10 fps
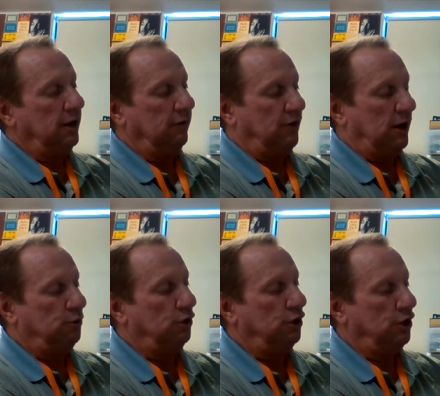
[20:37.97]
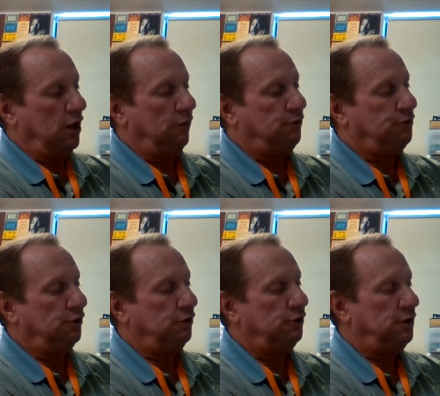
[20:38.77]
If I put a
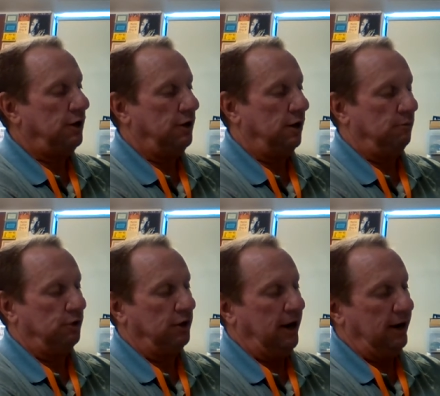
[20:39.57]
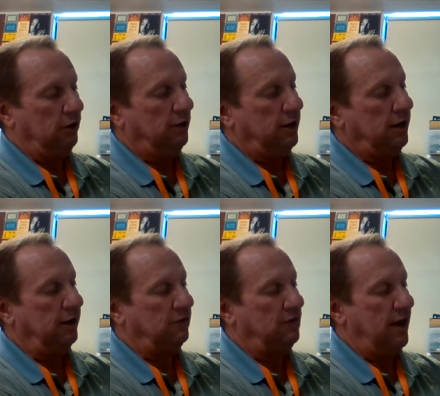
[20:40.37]
third number down,
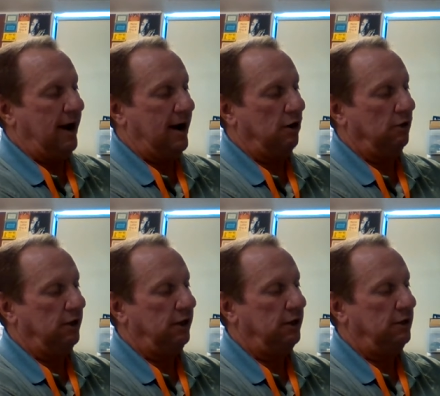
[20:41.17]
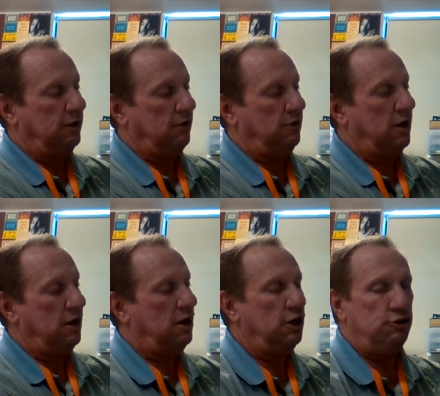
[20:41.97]
it's now in the
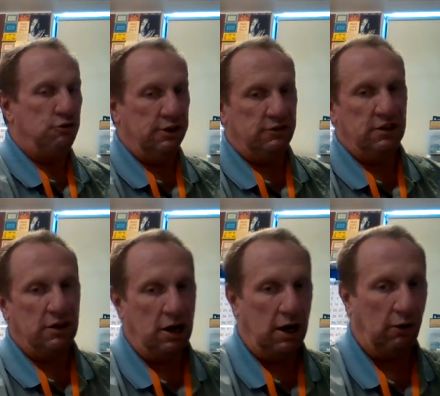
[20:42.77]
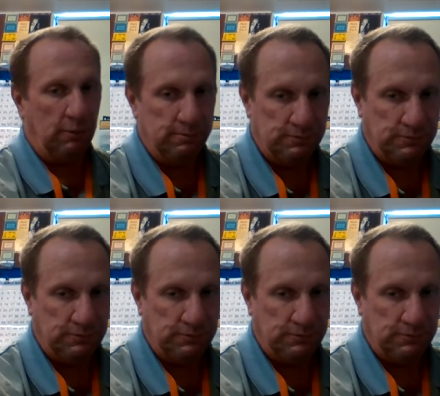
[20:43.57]
hundreds column.